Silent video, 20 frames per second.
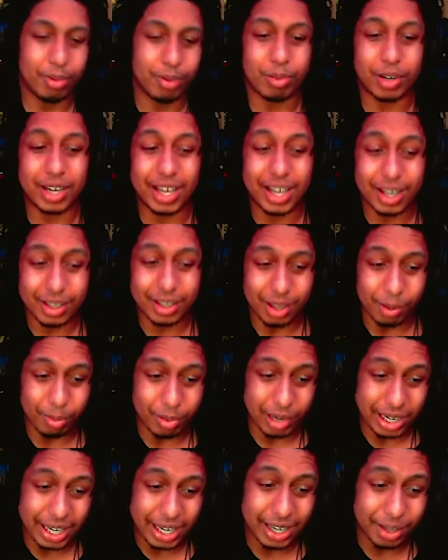Brienne the
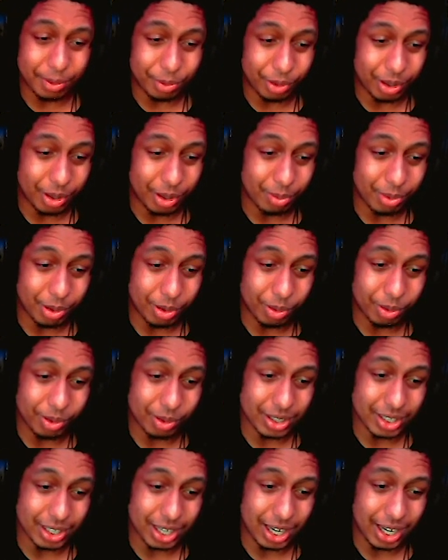Brienne one, bro,
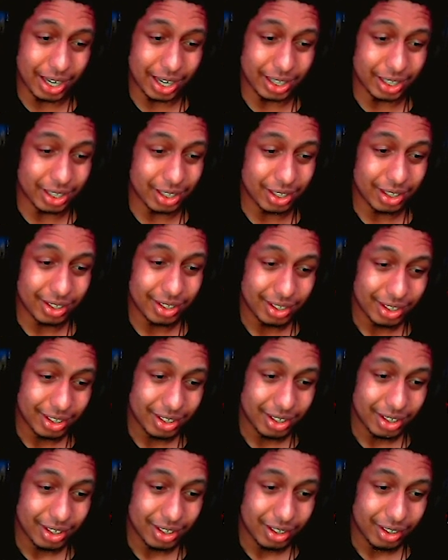was like
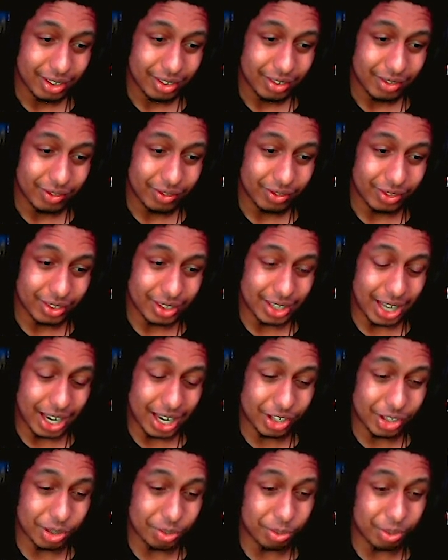that
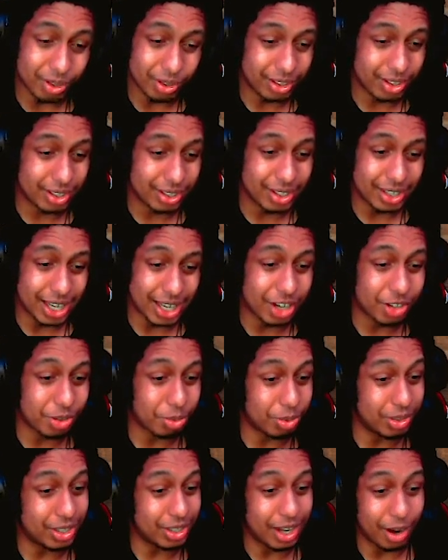shit was that shit
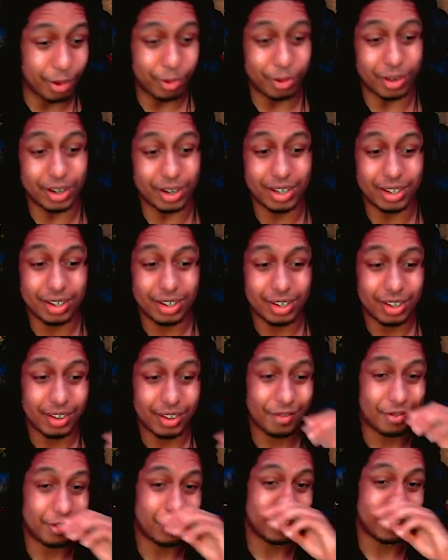was different.
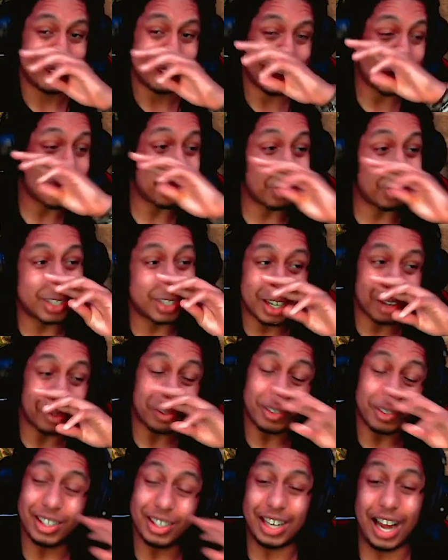That shit was
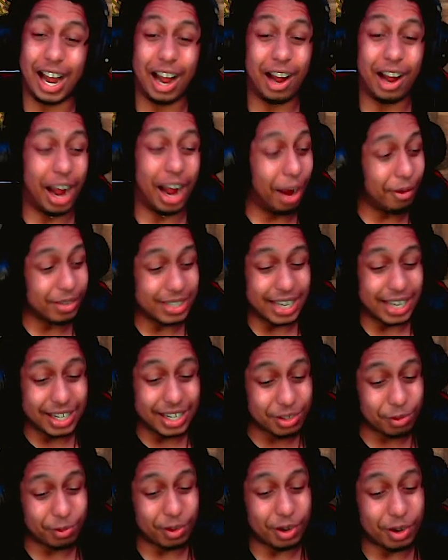different. I, I was
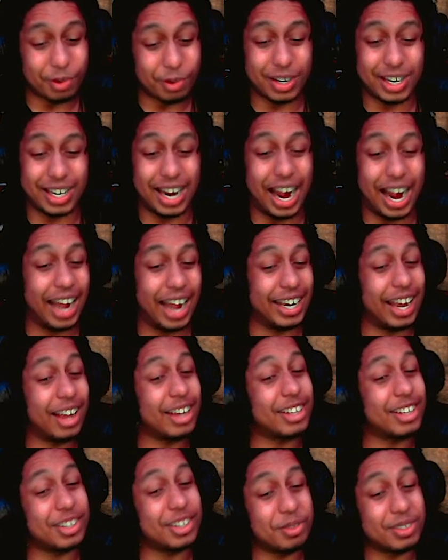actually fuck with it. I that
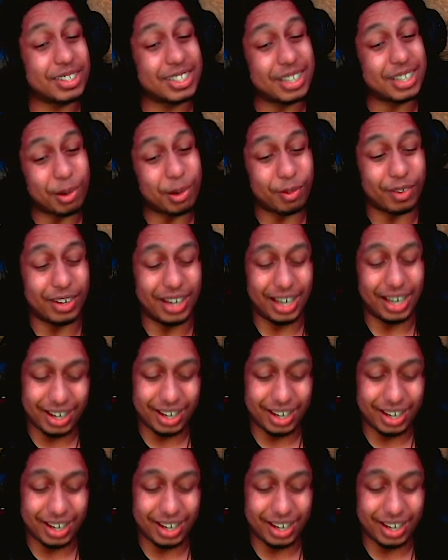shit was different.